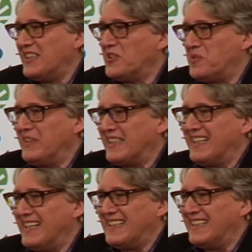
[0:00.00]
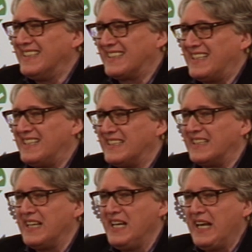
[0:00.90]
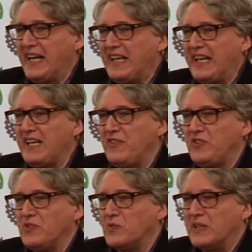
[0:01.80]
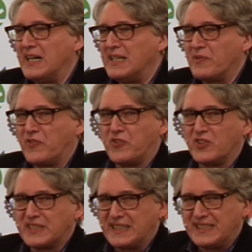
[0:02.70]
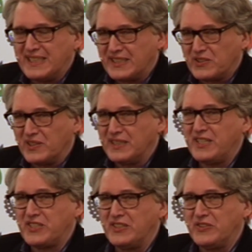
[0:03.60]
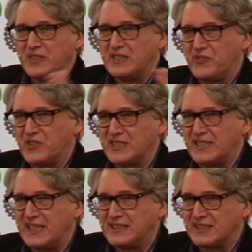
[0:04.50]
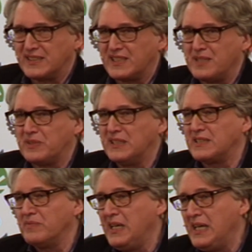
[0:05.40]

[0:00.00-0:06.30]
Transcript: Nobody can understand that. If you are for the deregulation, you are for the radical capitalism.